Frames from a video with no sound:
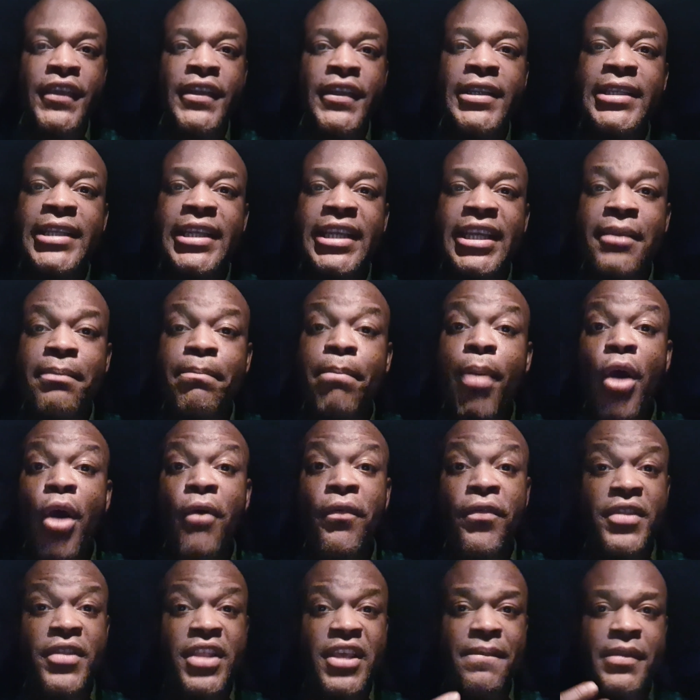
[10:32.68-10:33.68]
You dig?
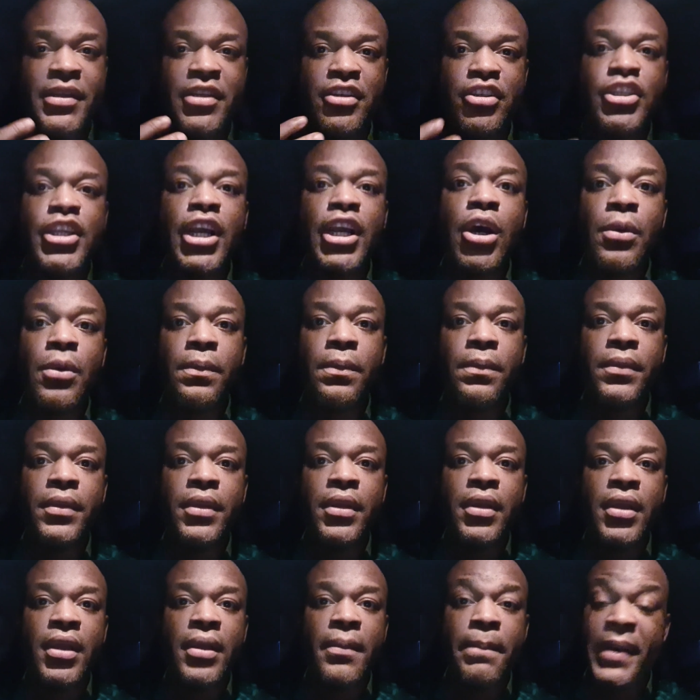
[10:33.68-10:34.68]
Both of them are dope.
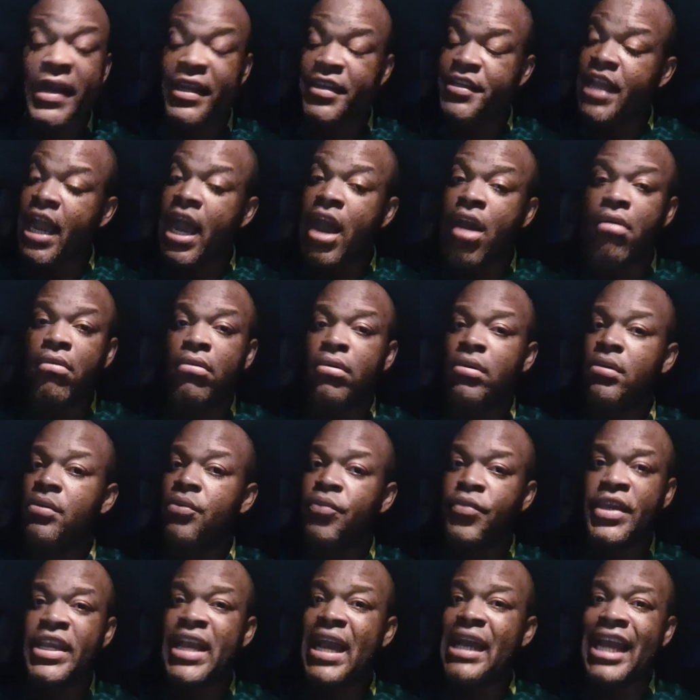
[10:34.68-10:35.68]
But yo,
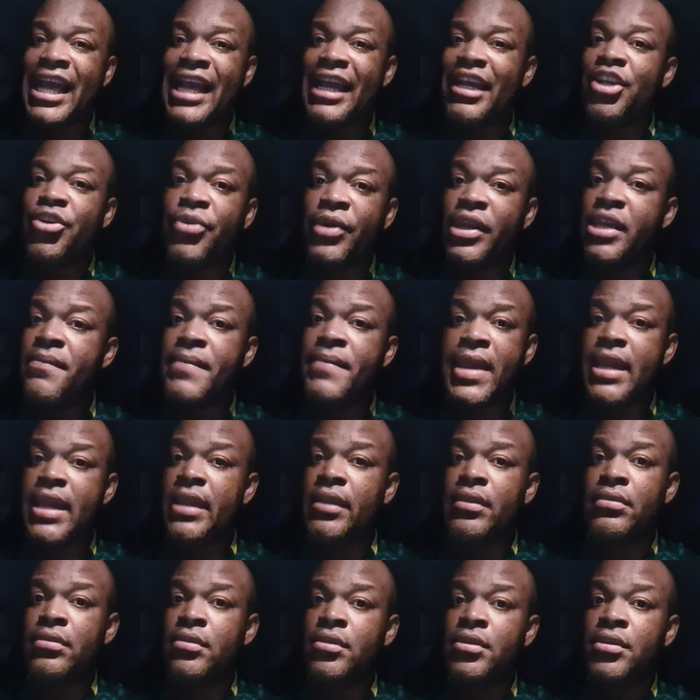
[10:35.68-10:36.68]
we gotta agree,
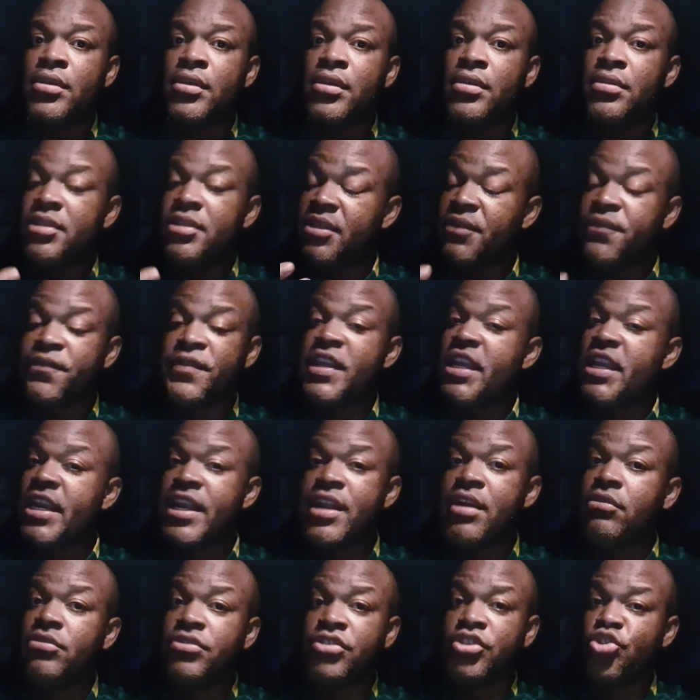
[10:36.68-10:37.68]
man.
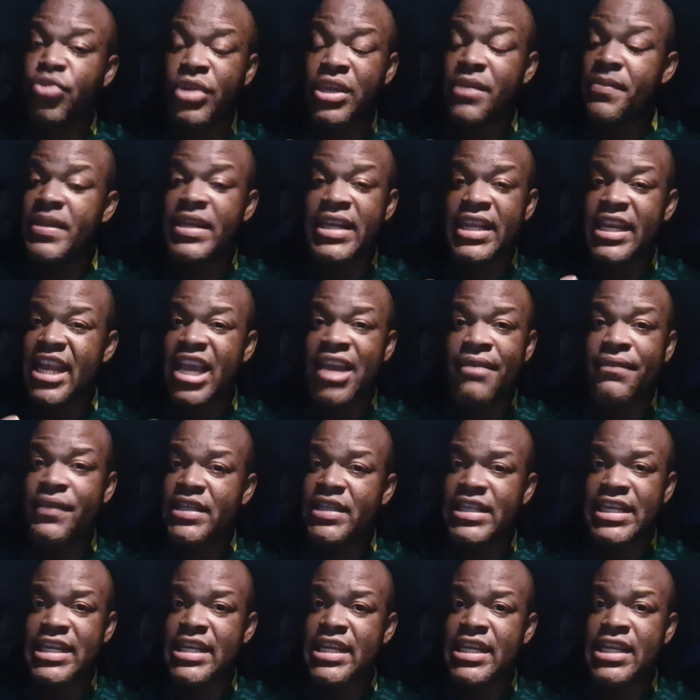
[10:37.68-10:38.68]
Davido streaming and
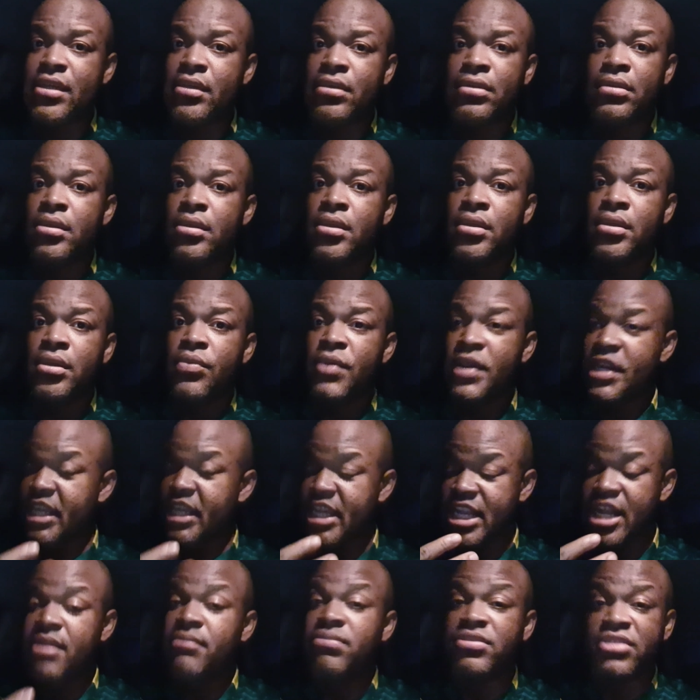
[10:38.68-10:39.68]
everything, when
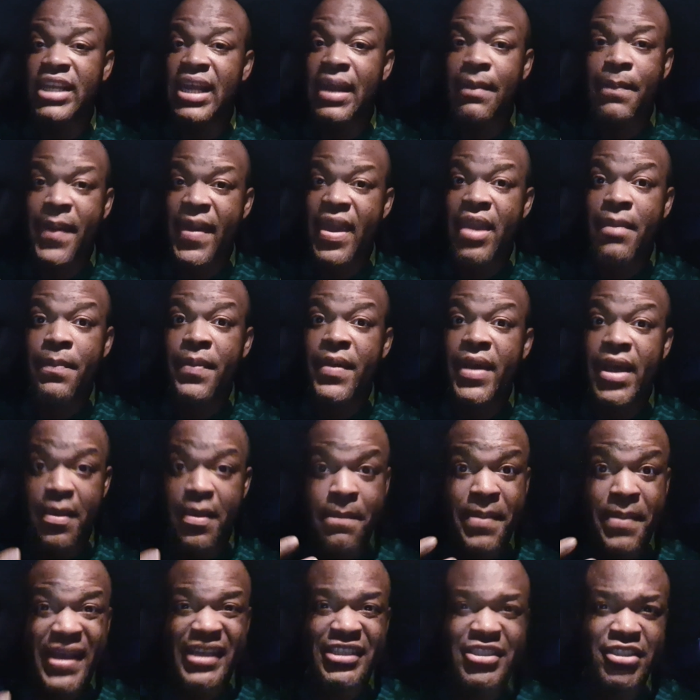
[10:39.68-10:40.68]
it comes to that paper,
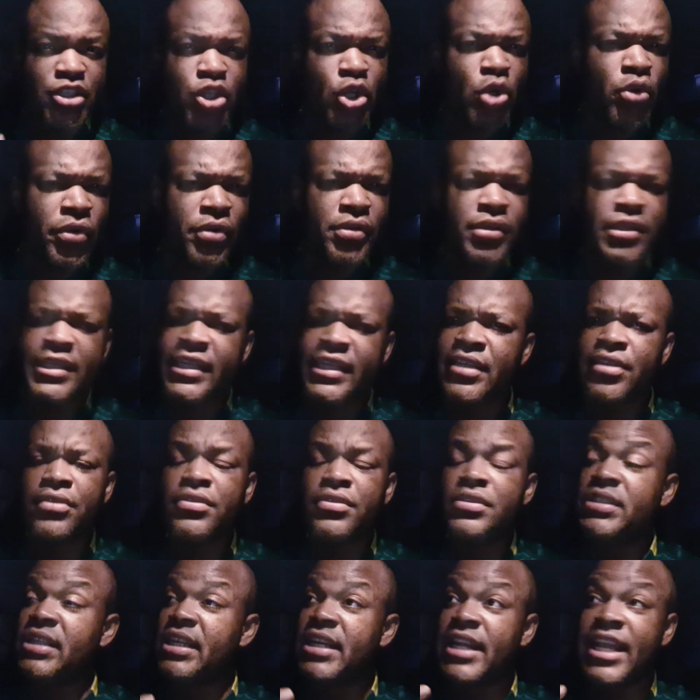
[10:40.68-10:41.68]
ambassadorial
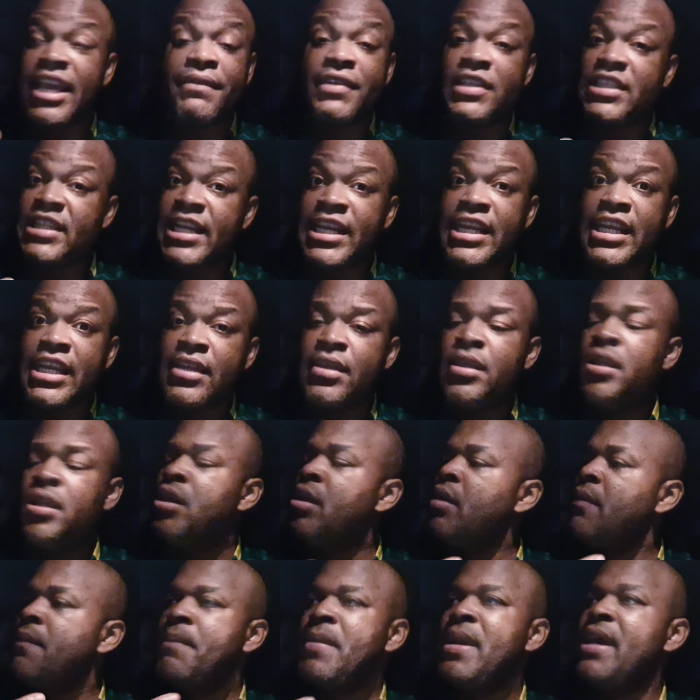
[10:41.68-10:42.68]
deals and everything,
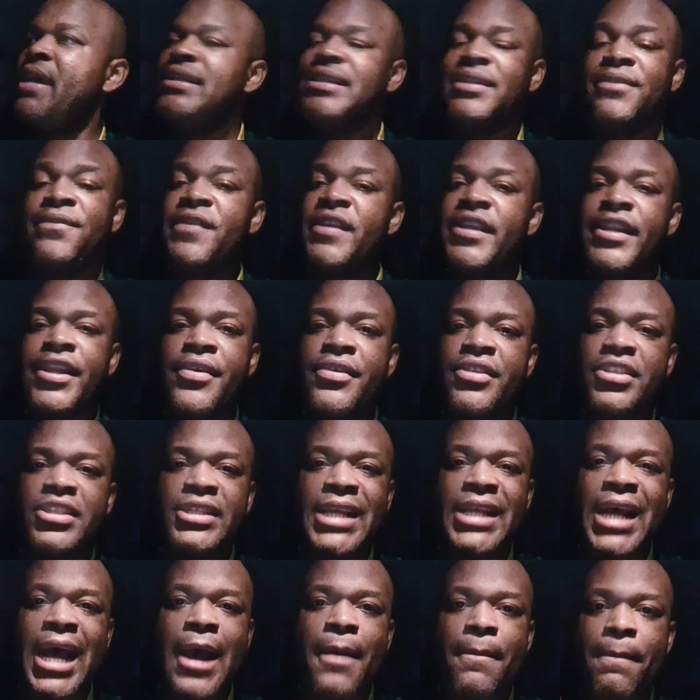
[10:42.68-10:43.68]
man, Davido is
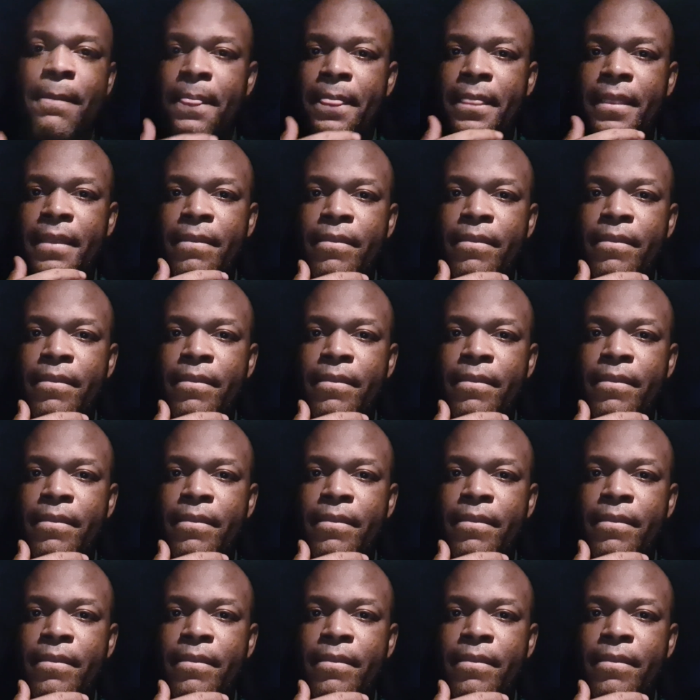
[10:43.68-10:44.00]
top.